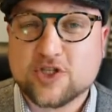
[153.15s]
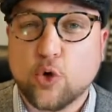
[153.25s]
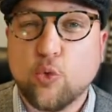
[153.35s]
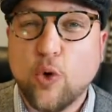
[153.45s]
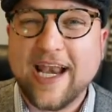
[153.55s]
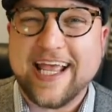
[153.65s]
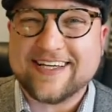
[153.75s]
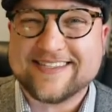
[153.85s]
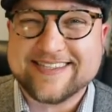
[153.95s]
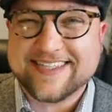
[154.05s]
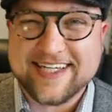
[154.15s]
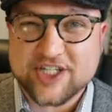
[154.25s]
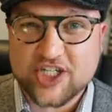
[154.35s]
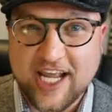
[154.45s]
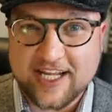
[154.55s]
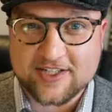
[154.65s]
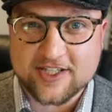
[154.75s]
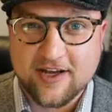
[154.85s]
So what else is going to change?